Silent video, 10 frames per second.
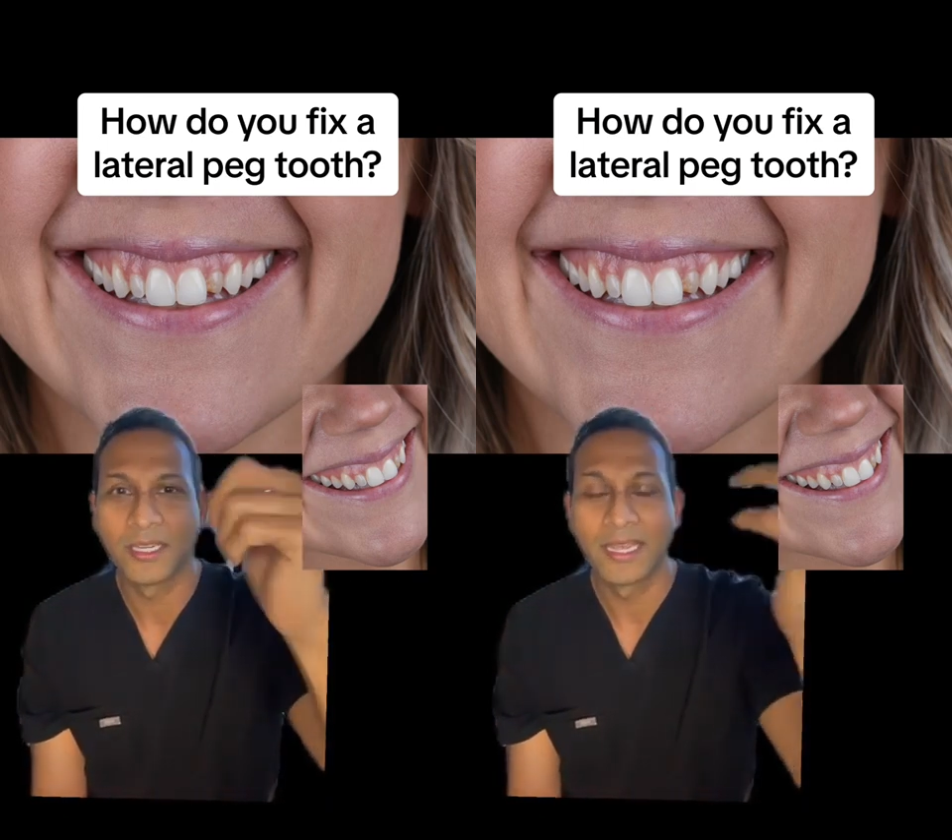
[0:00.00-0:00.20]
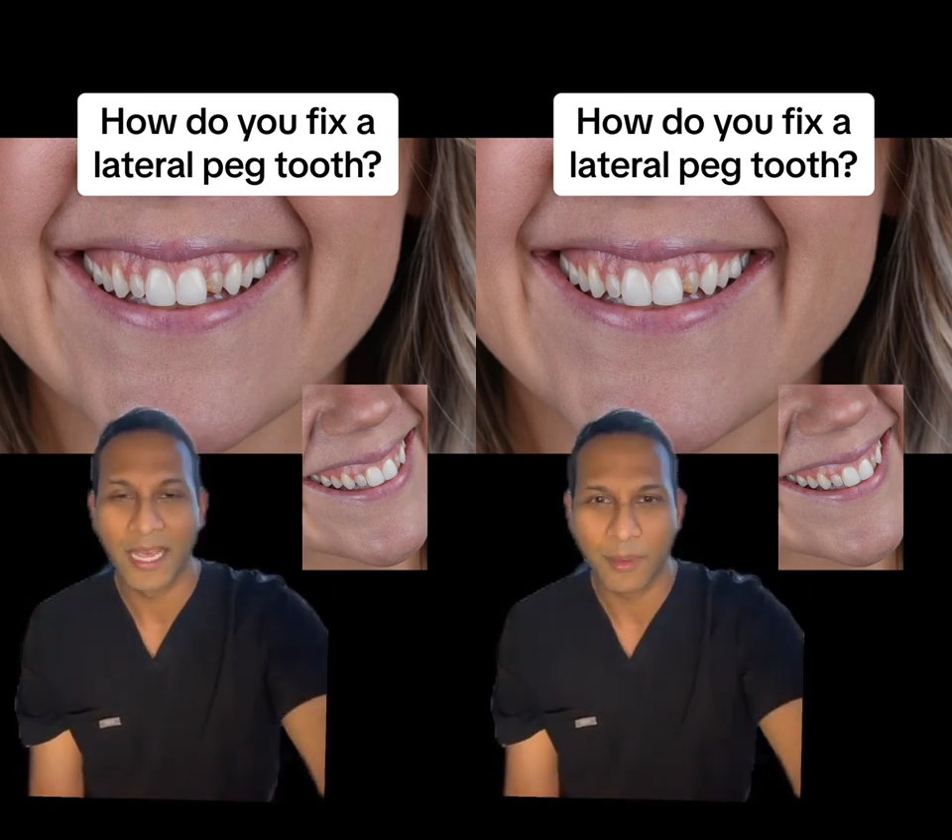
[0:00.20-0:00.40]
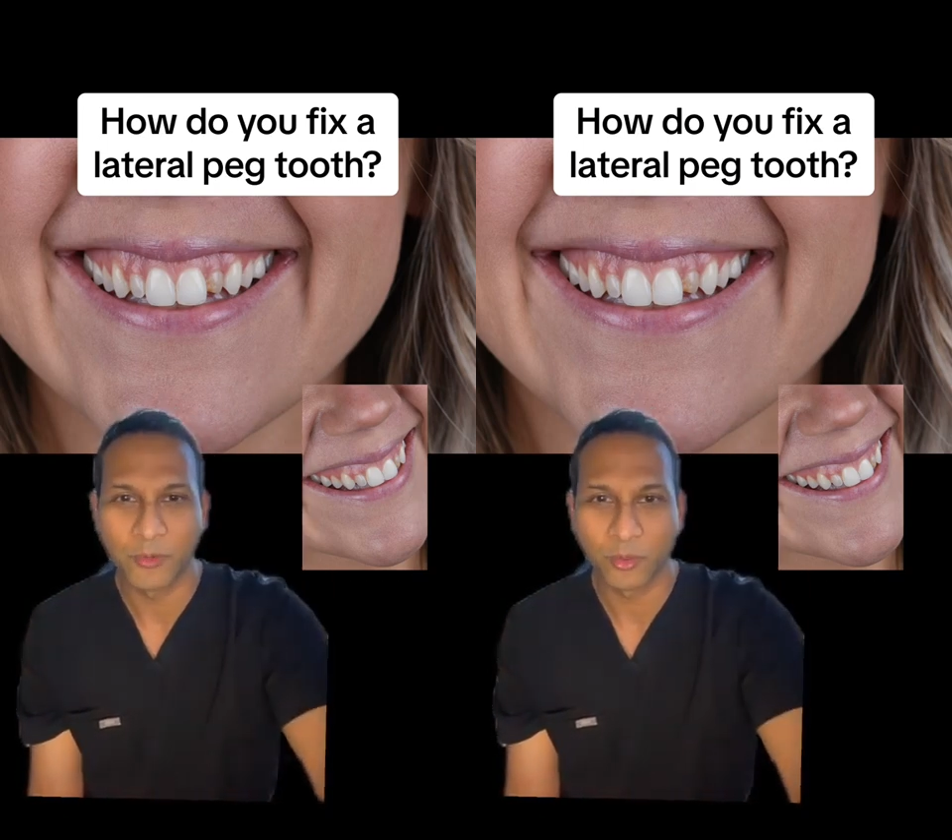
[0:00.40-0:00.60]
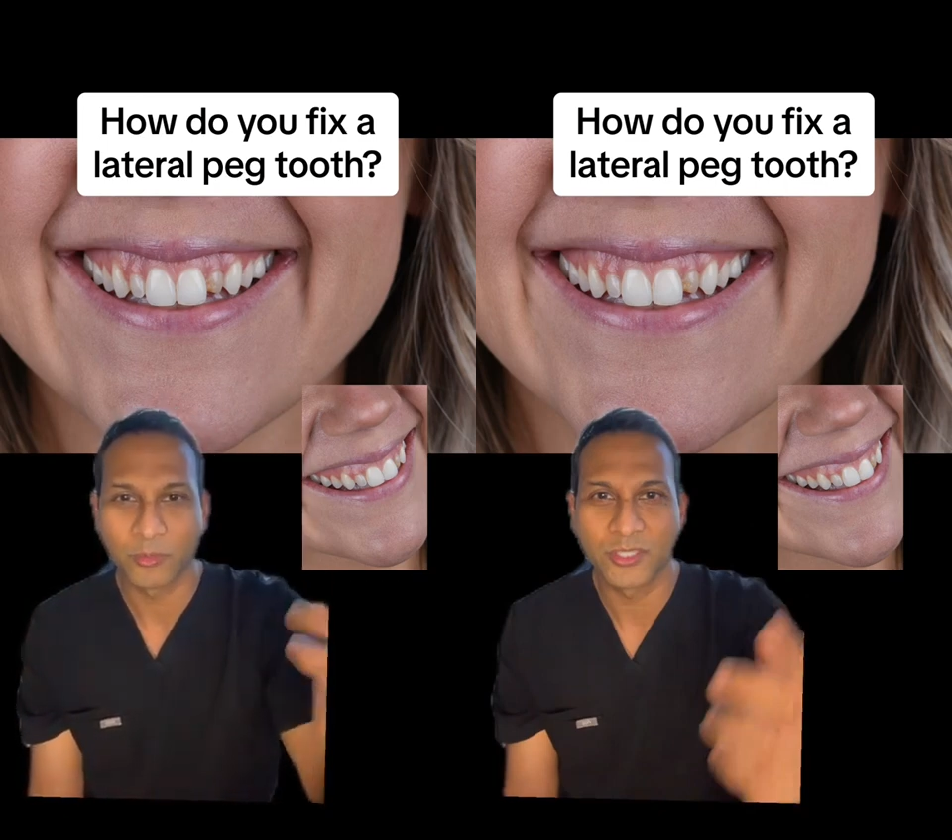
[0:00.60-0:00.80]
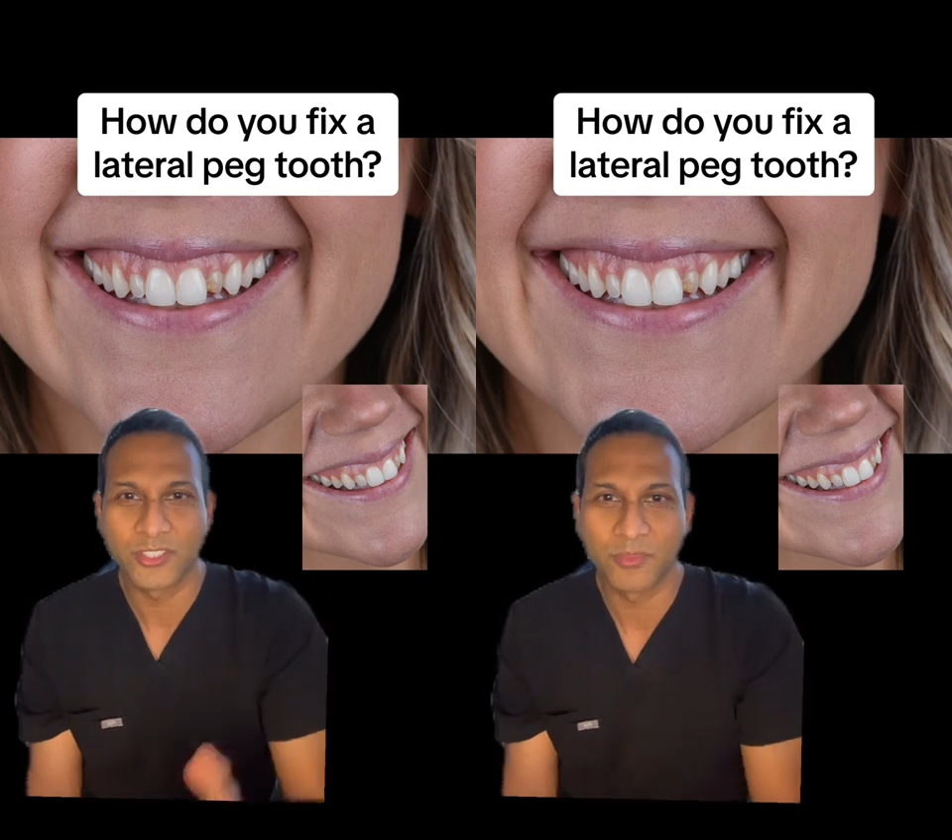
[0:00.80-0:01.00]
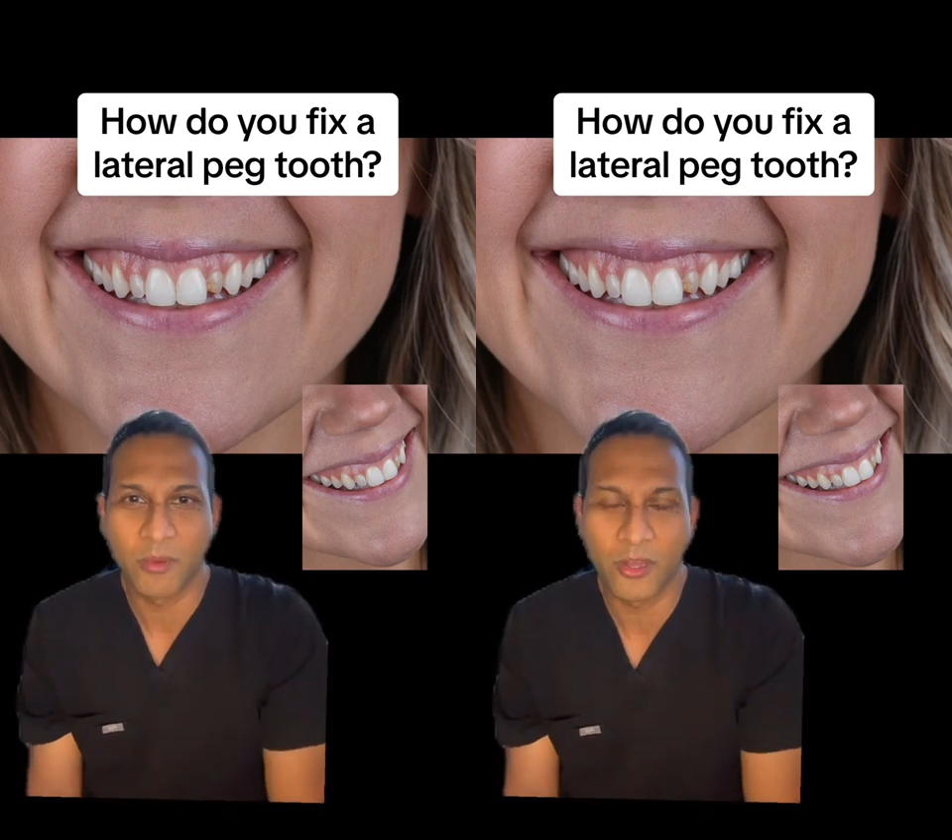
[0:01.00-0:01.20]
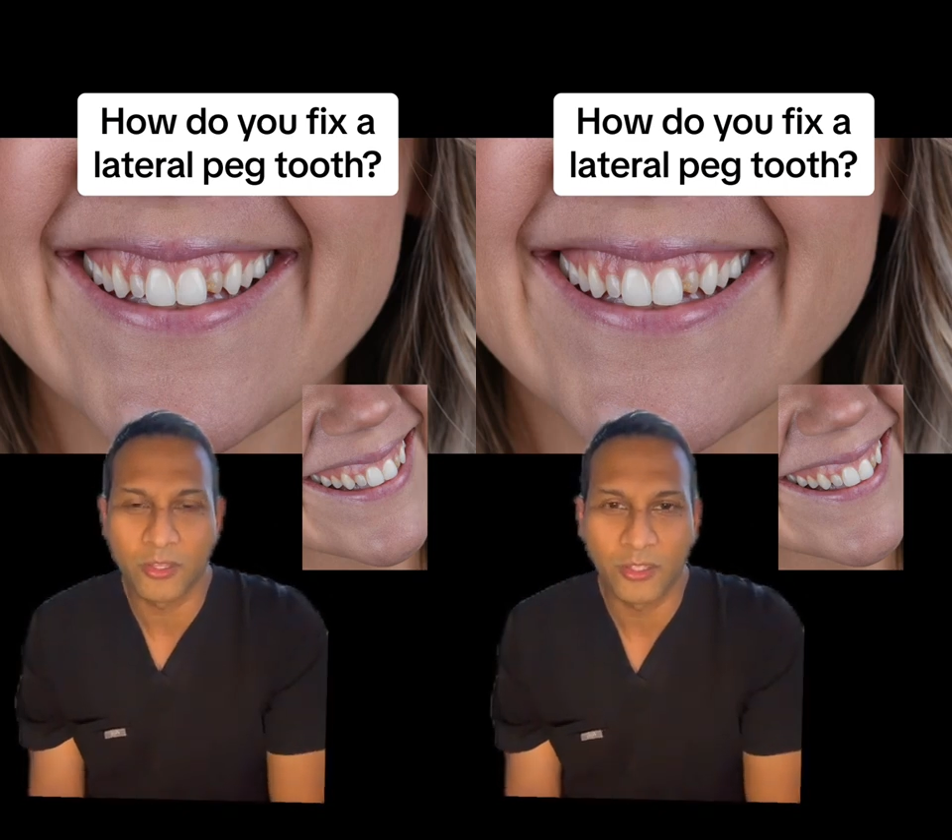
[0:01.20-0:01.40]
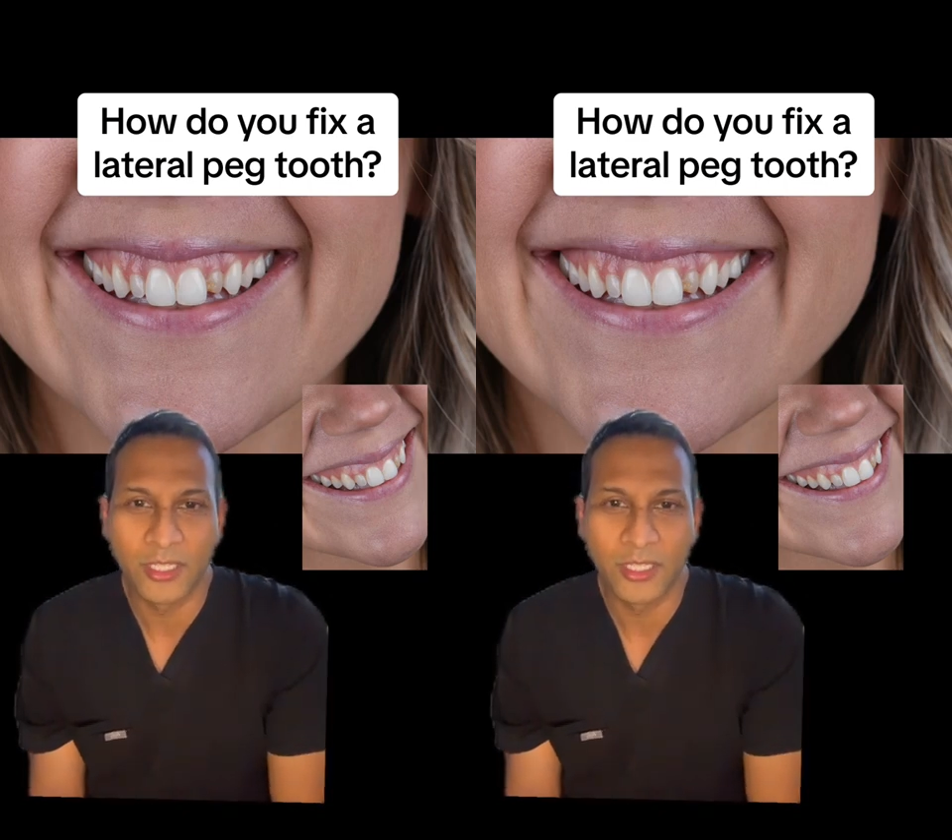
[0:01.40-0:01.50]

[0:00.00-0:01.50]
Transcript: abnormally smaller